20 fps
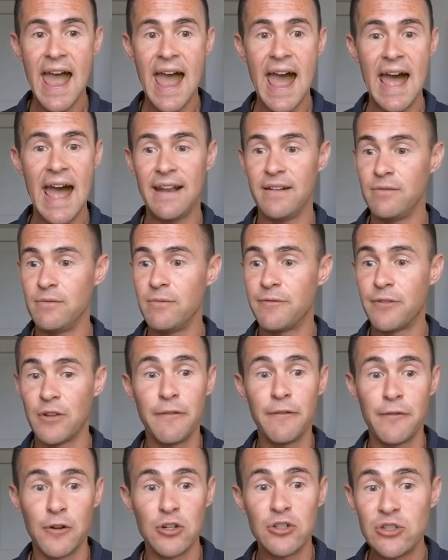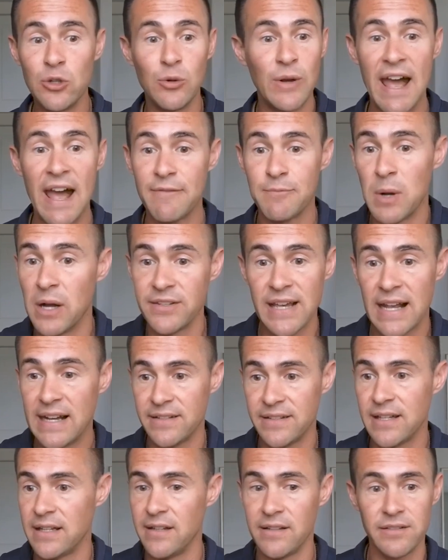And for the first 2.5 months, I
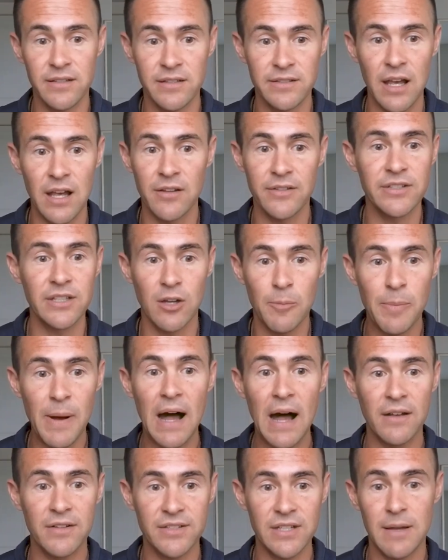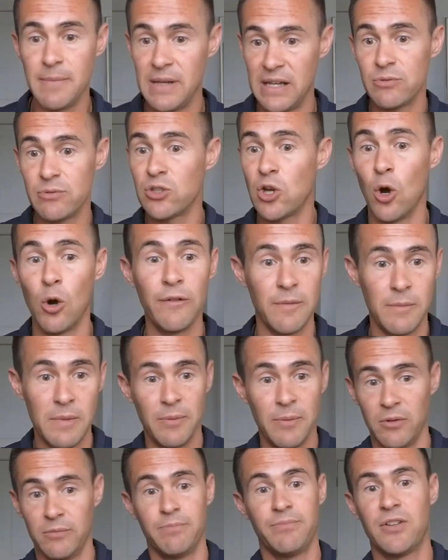didn't sell a single policy. I mean, it was COVID. I
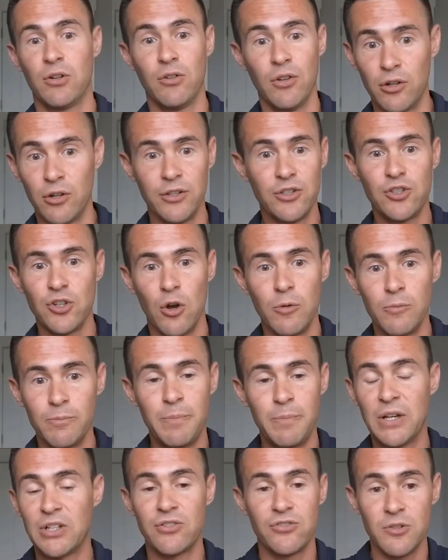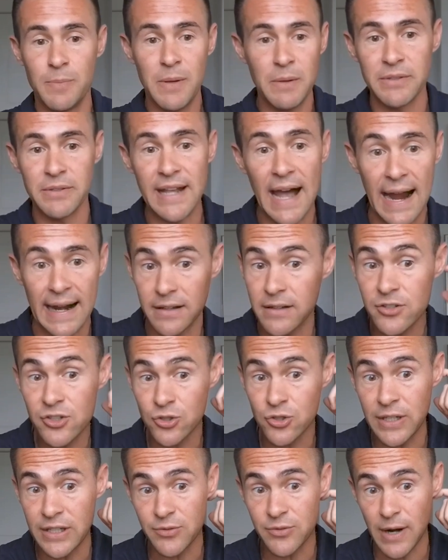mean, they're literally showing pictures of people dying in the
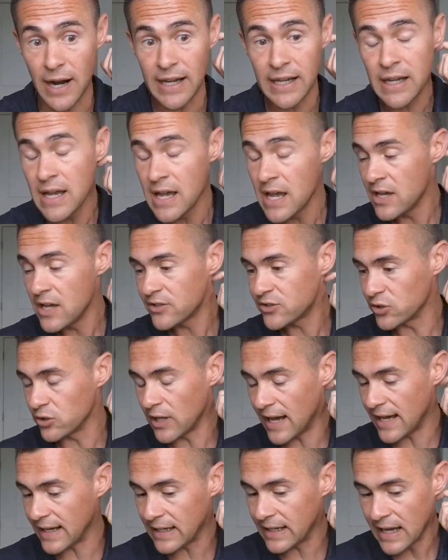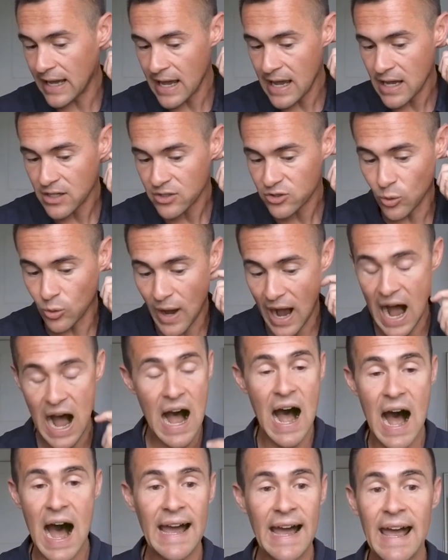streets, right? So
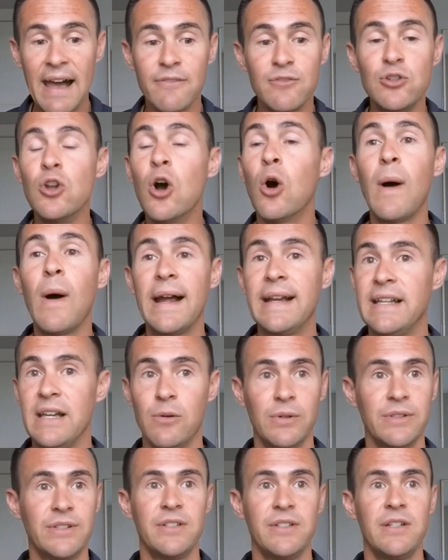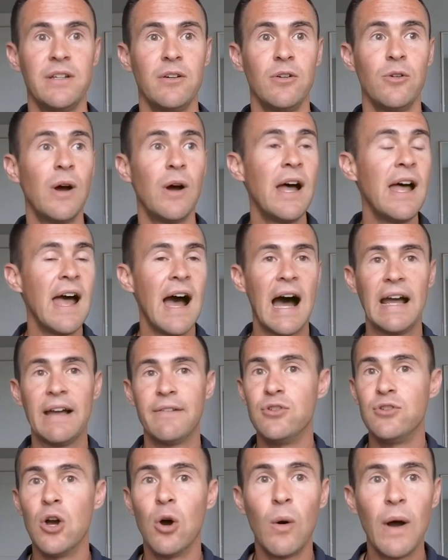I have no idea what to do. I
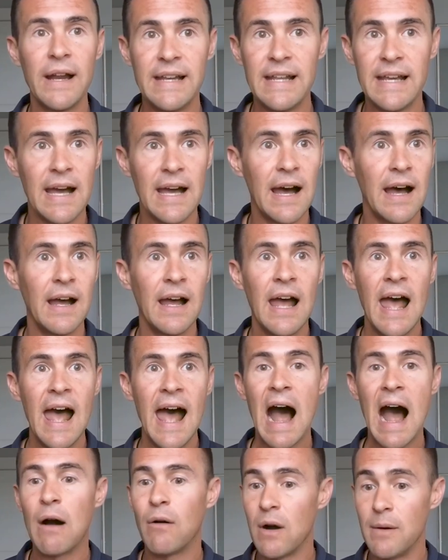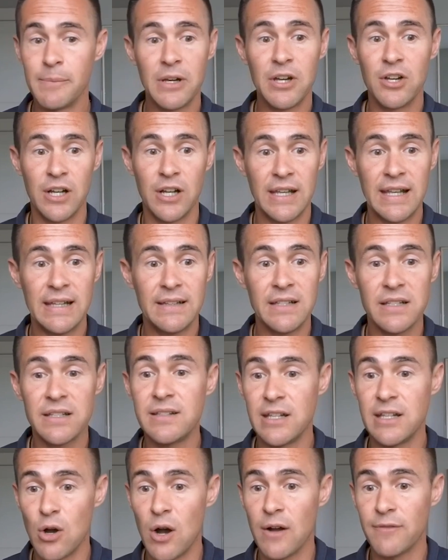have no idea how I'm going to get this
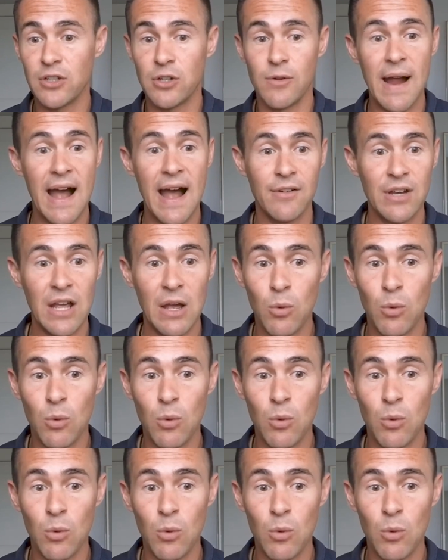thing off the ground.